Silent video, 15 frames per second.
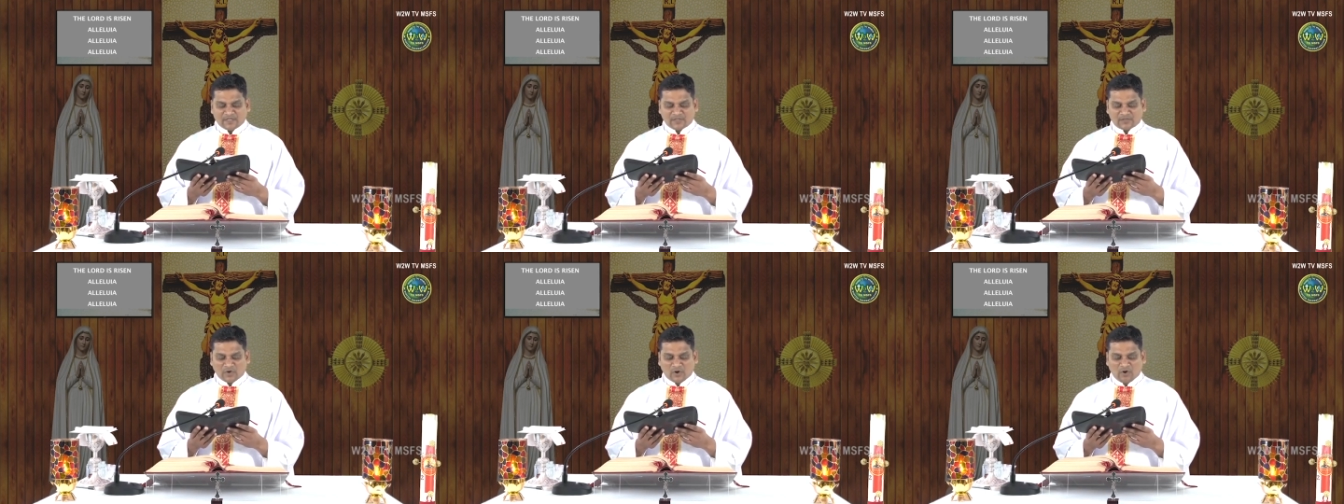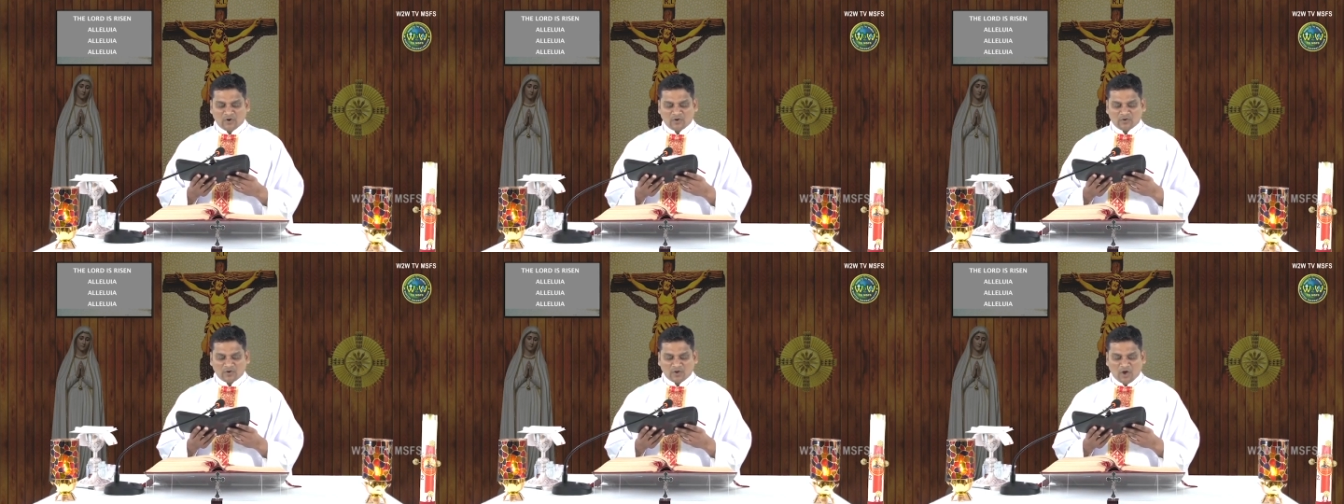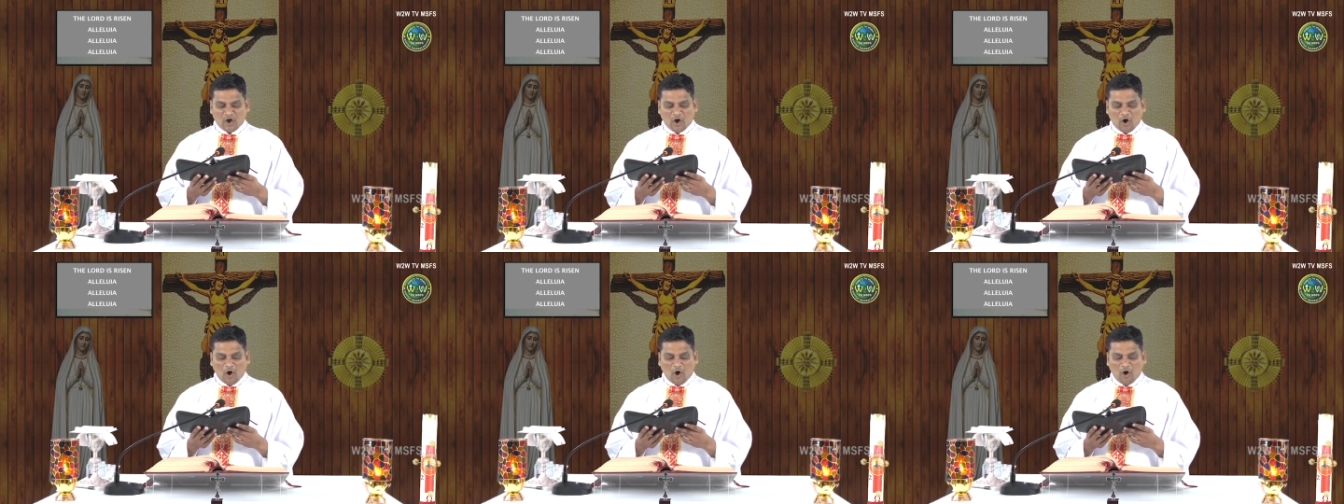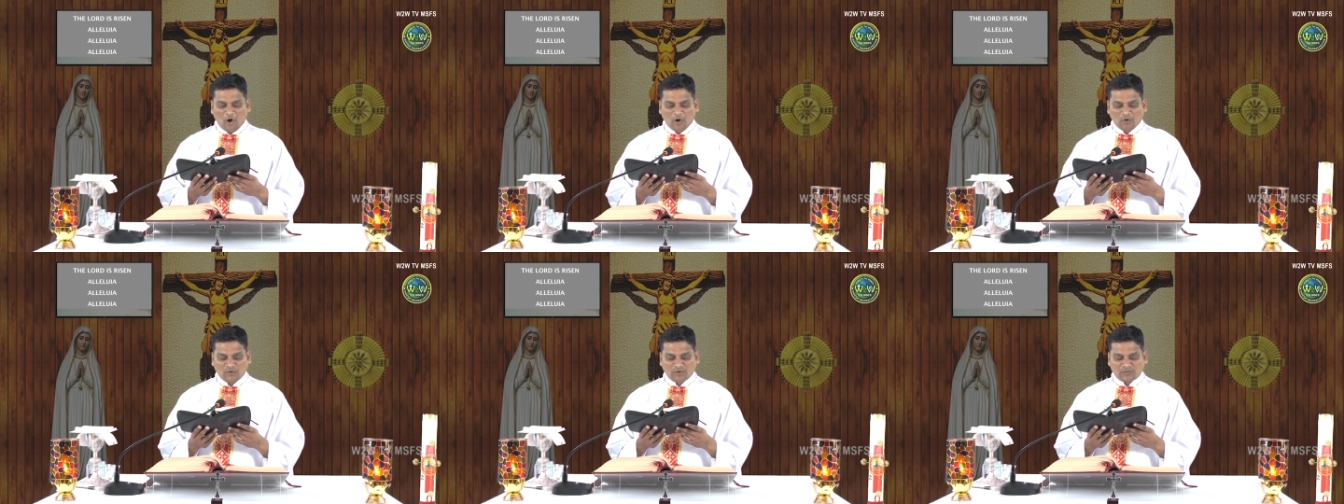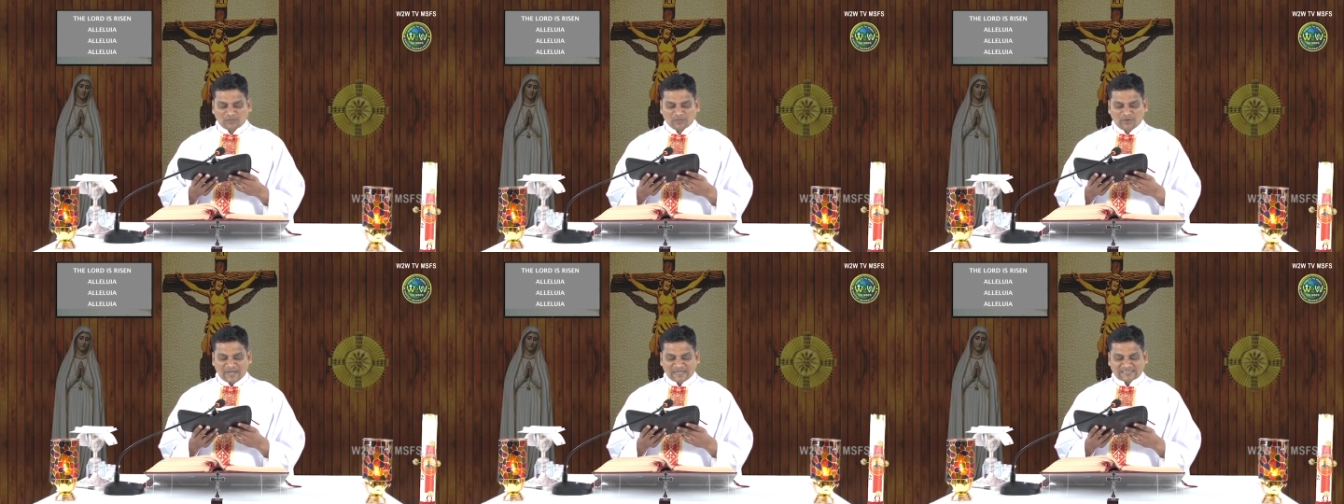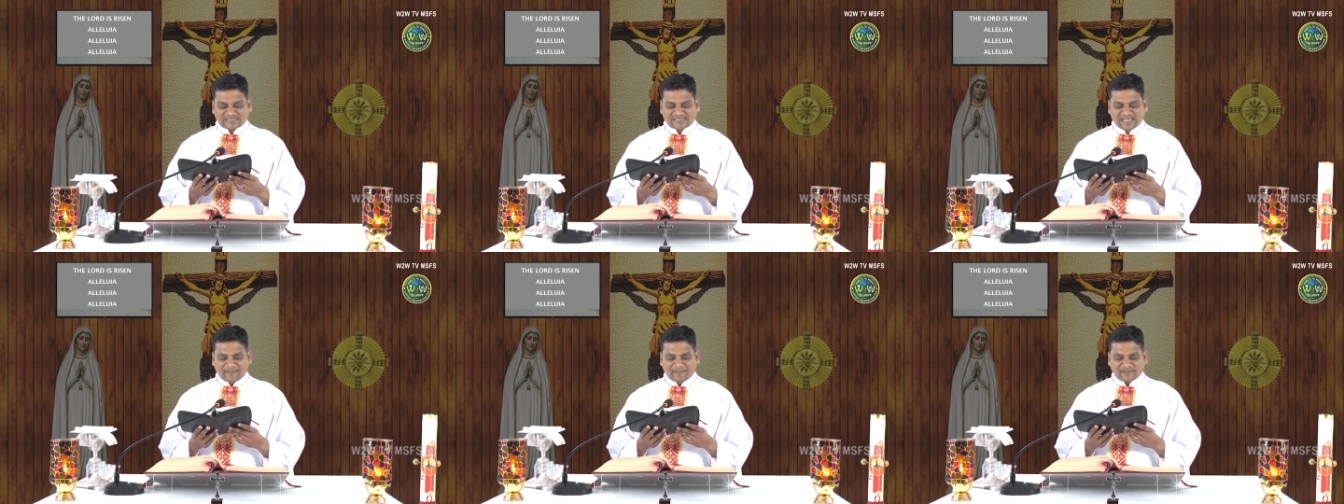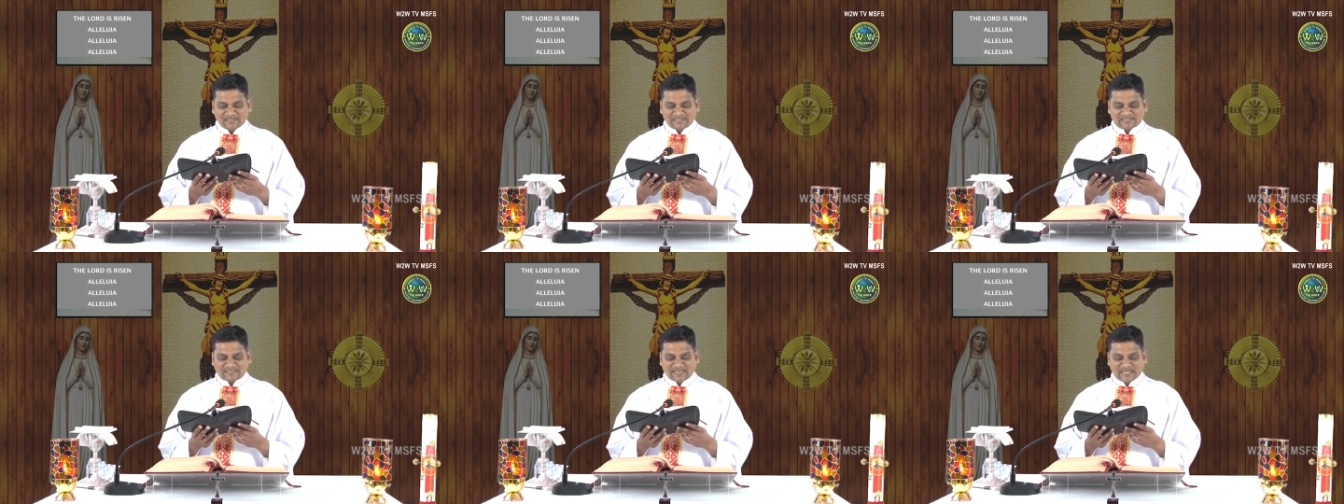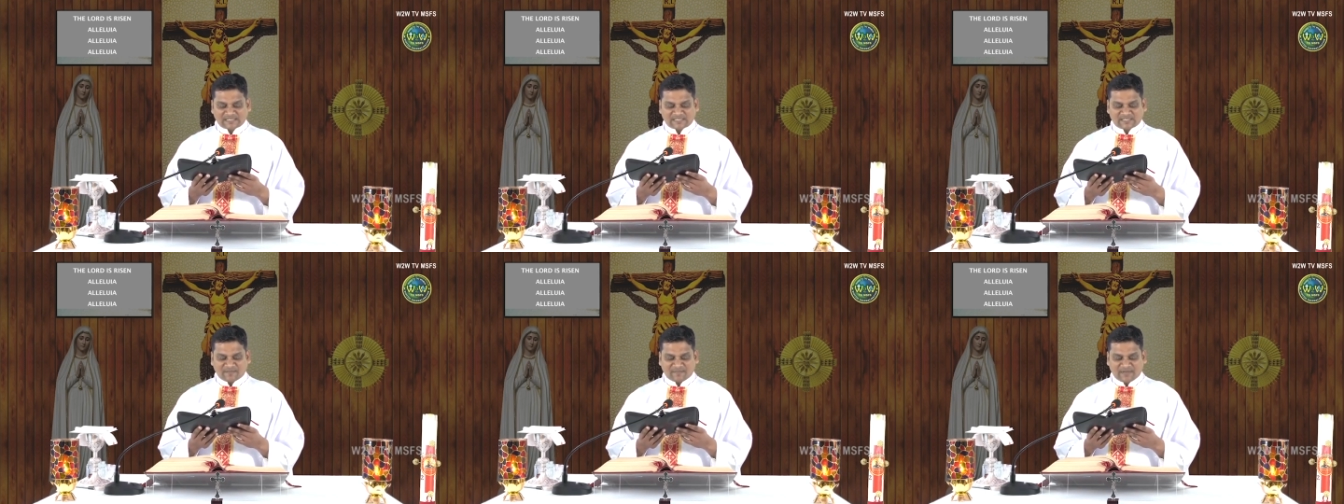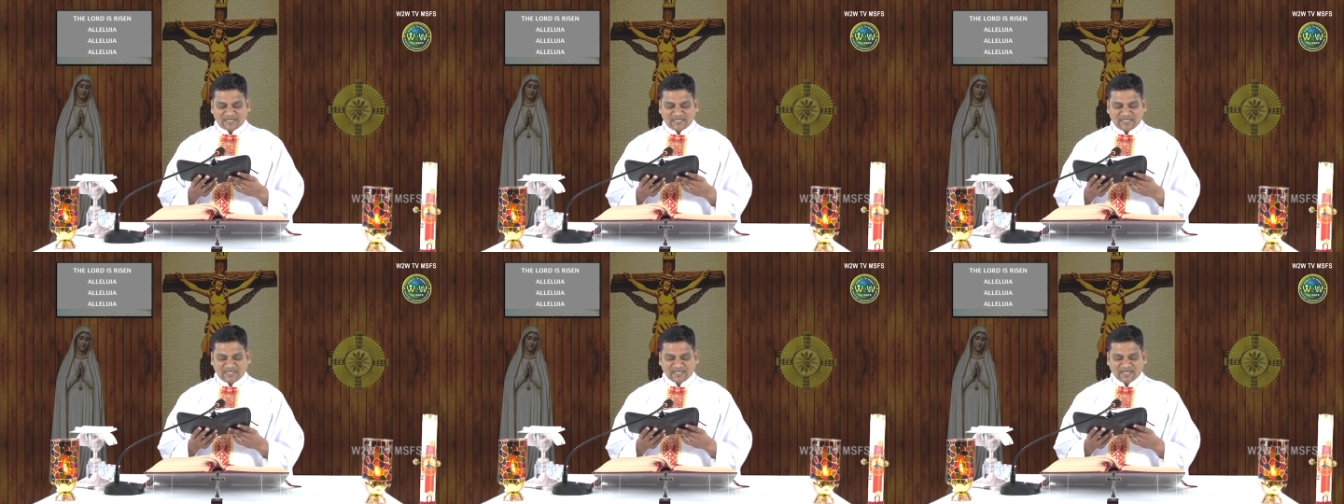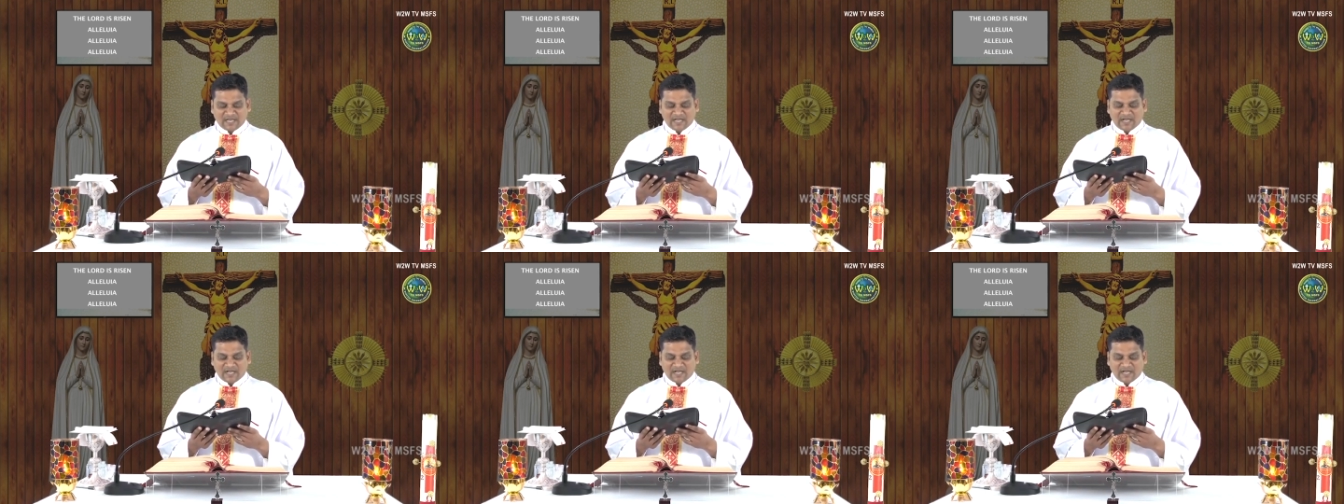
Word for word: Though all who do accept his testimony